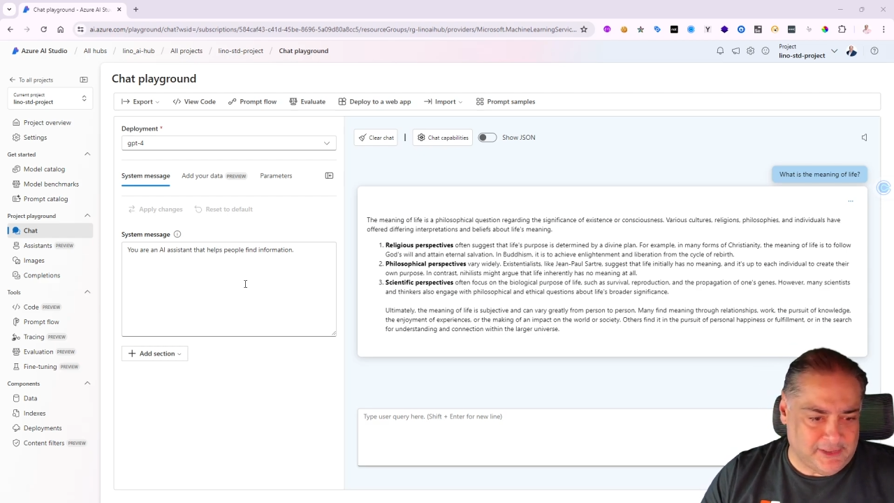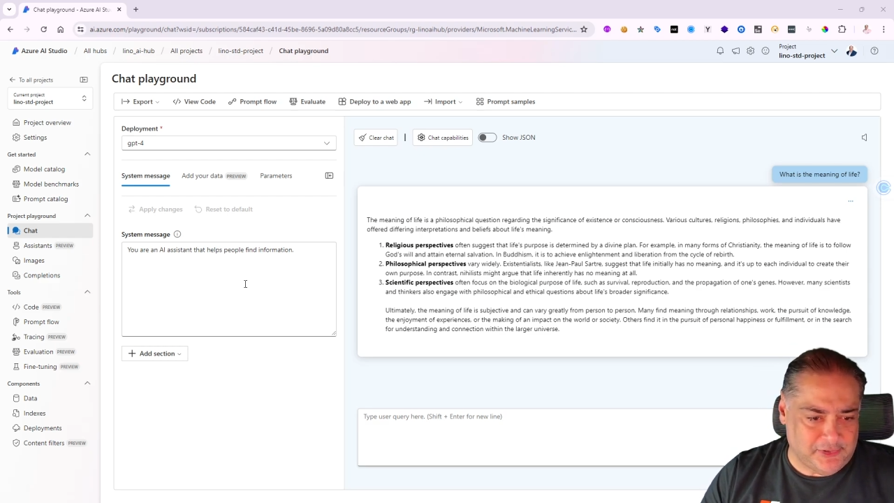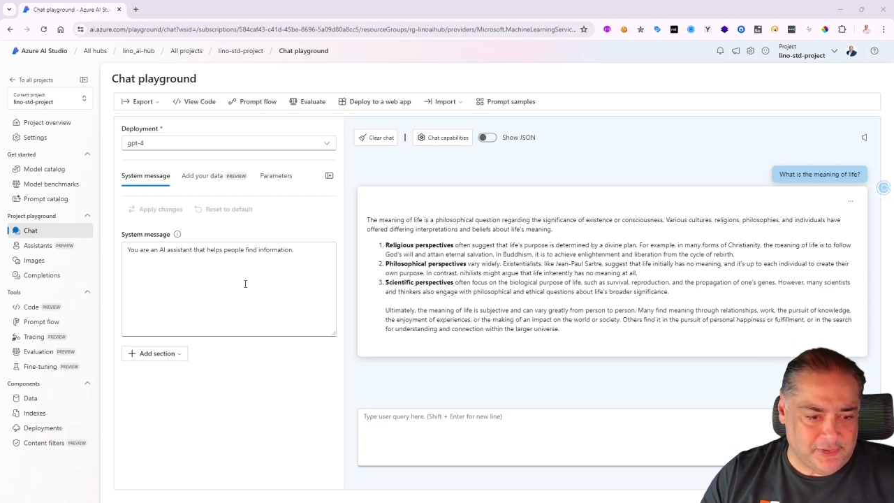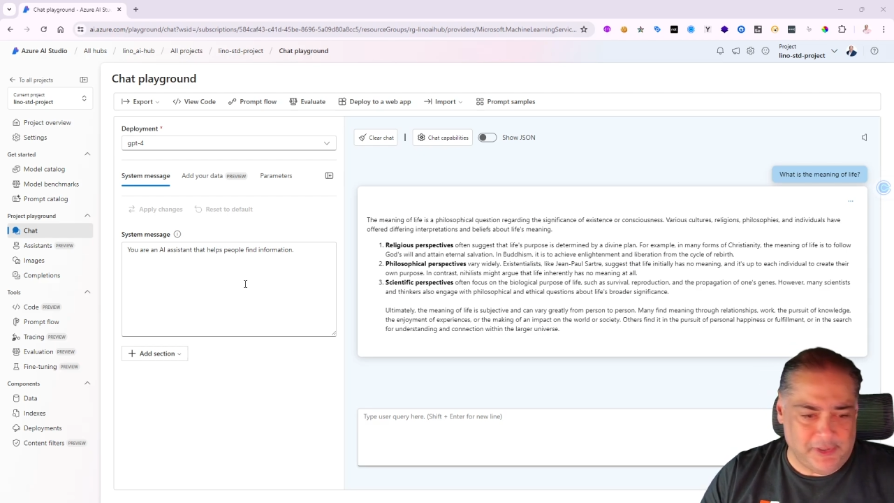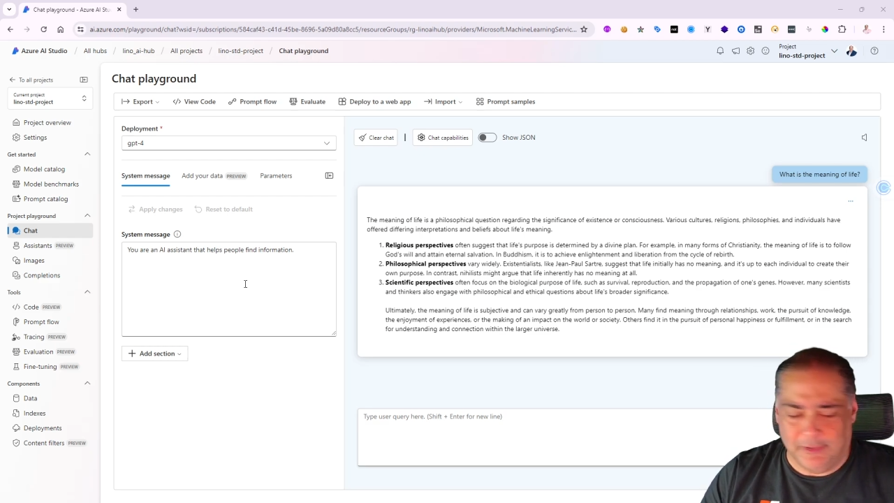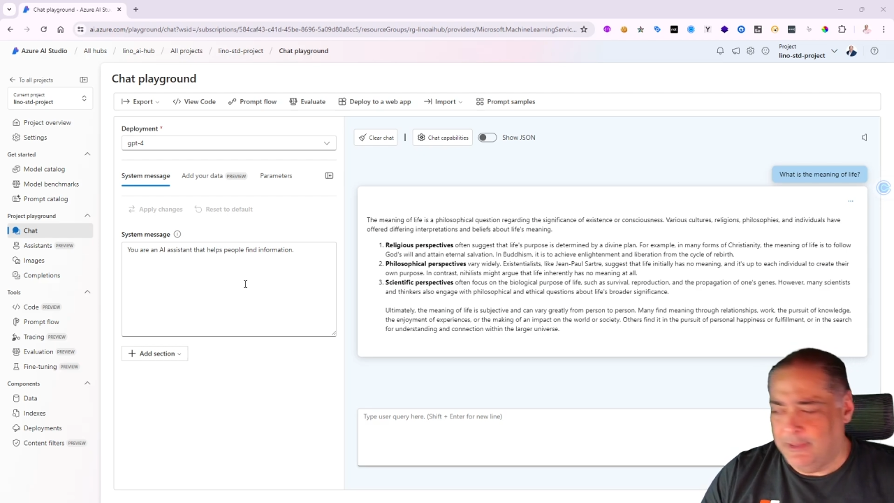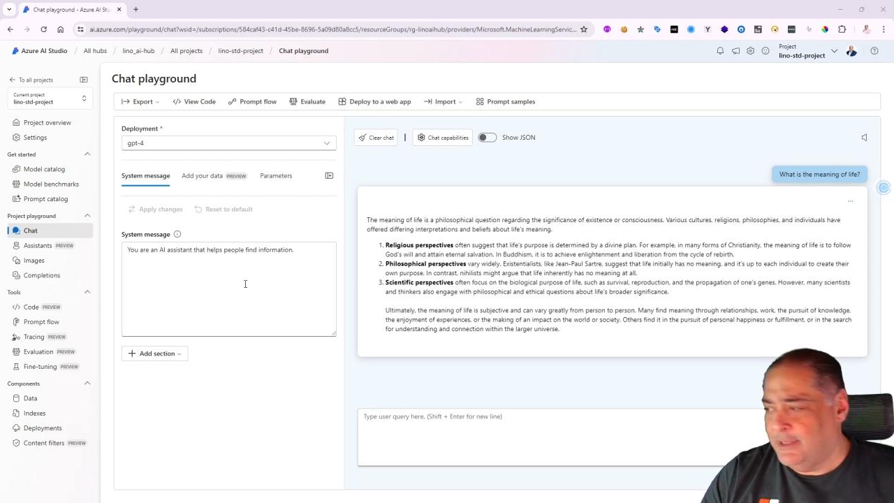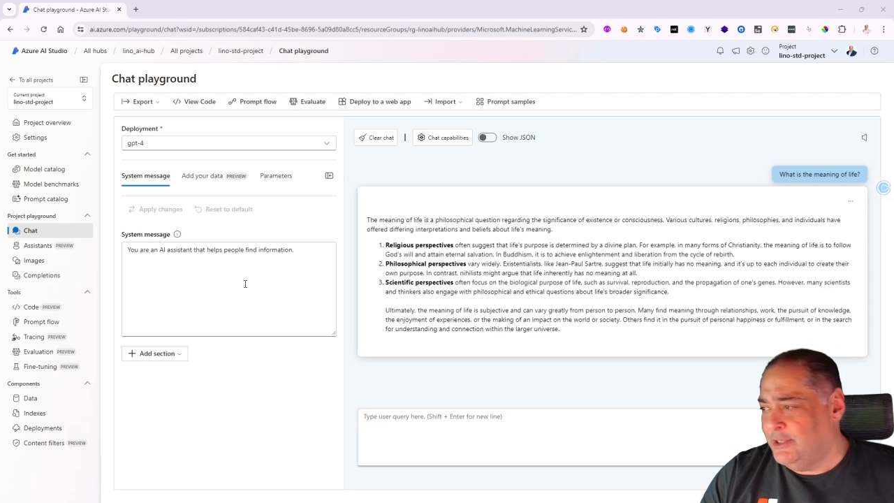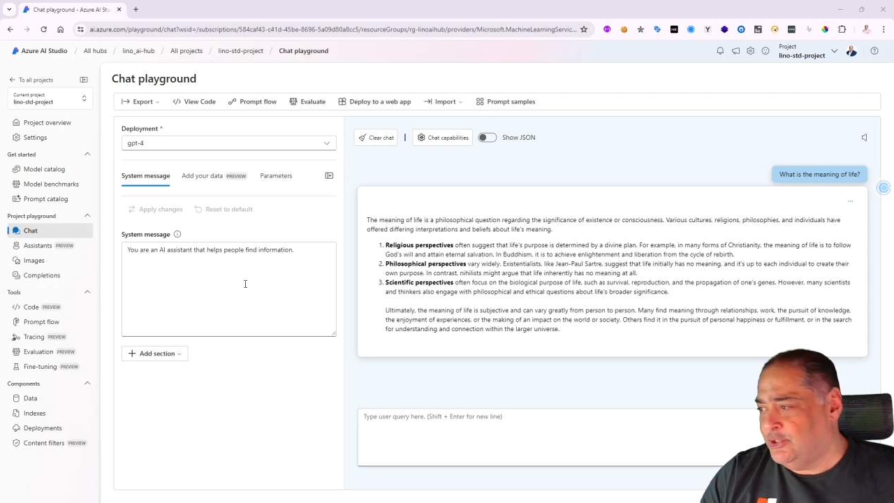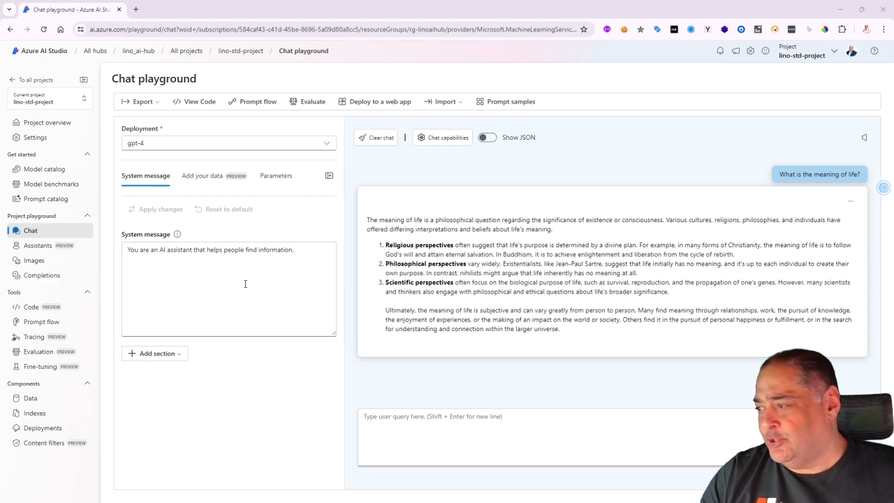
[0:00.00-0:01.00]
Studio,
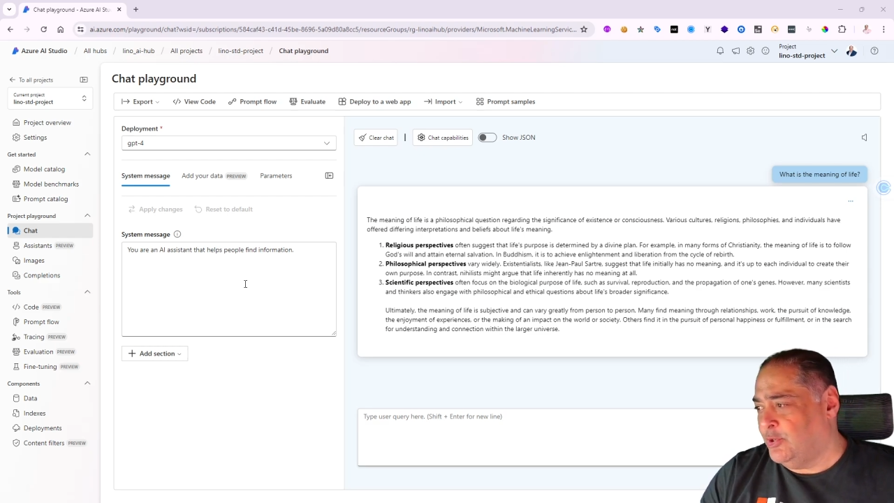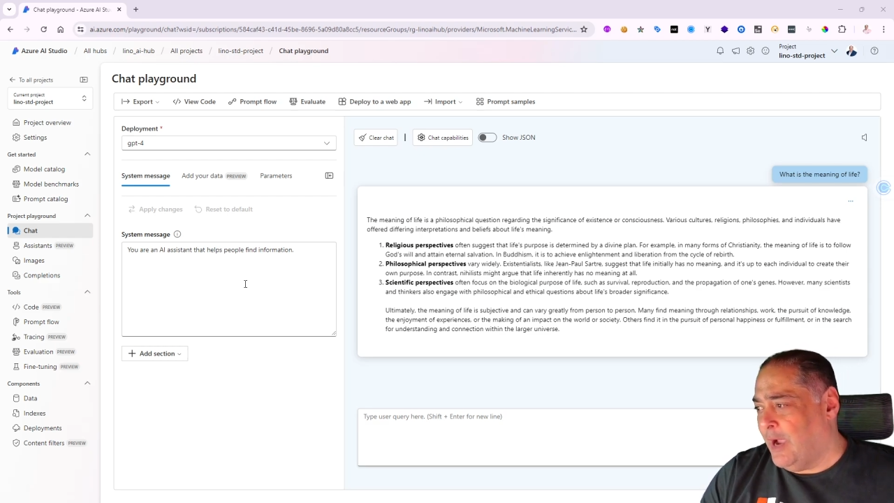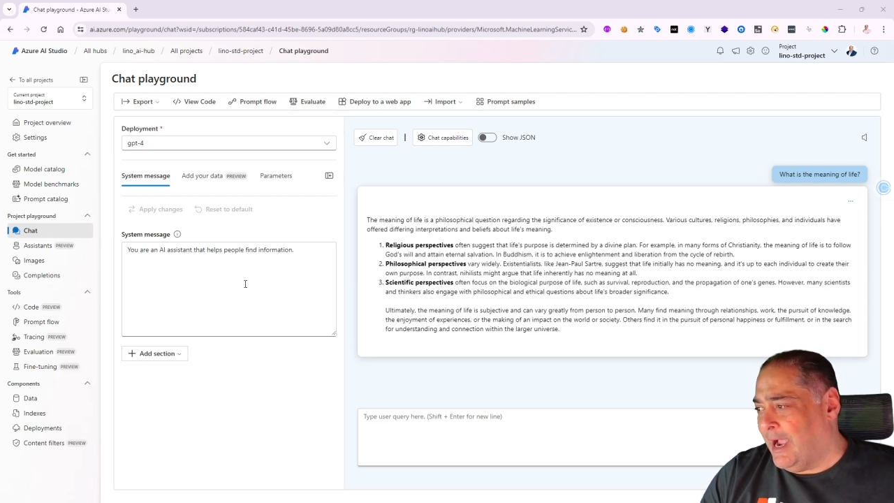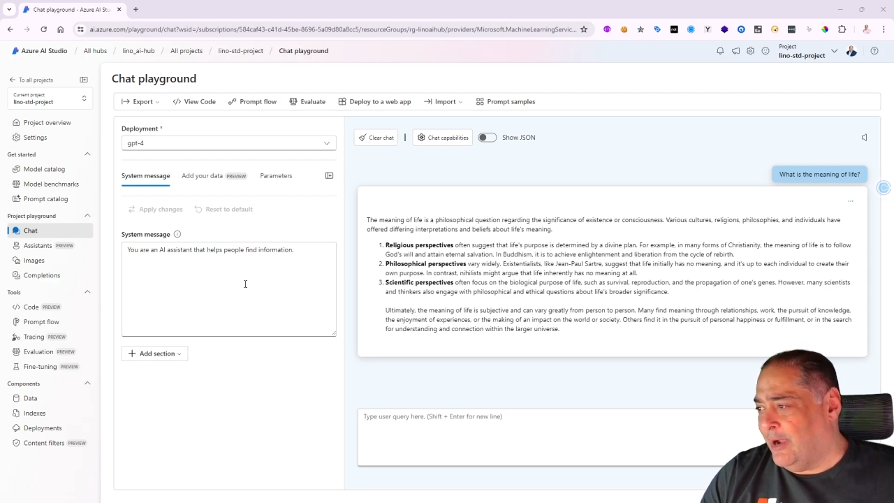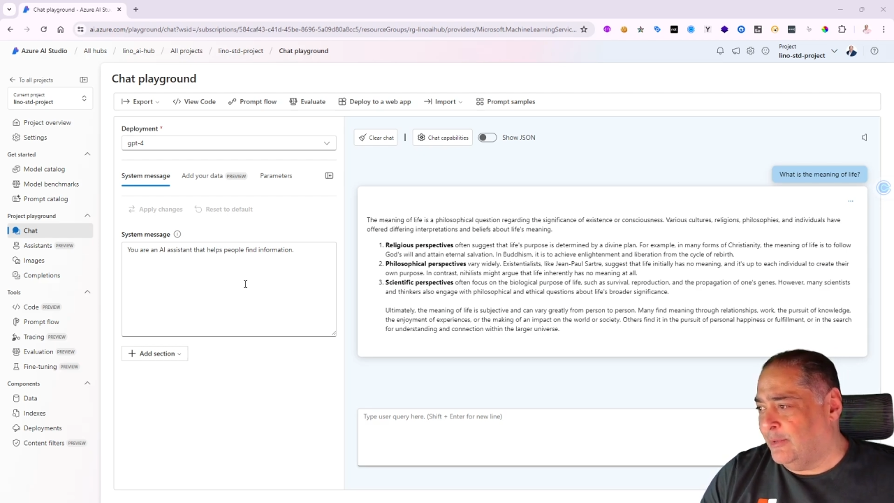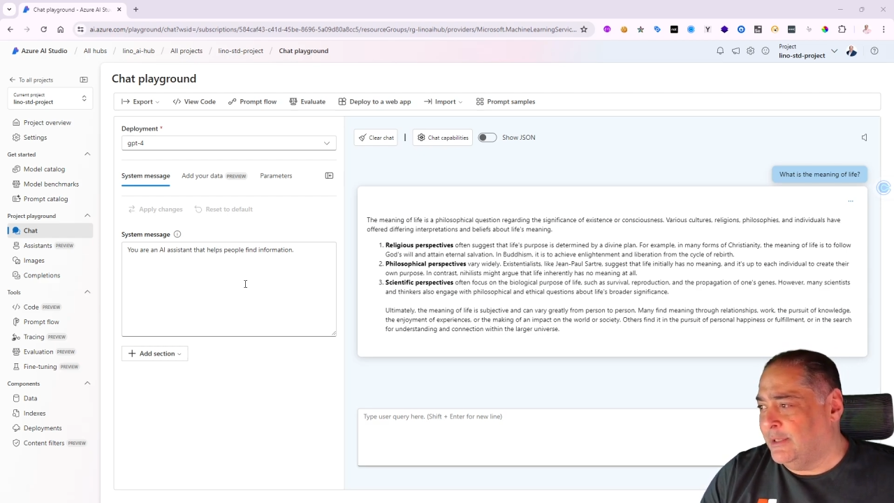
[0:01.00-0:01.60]
show you how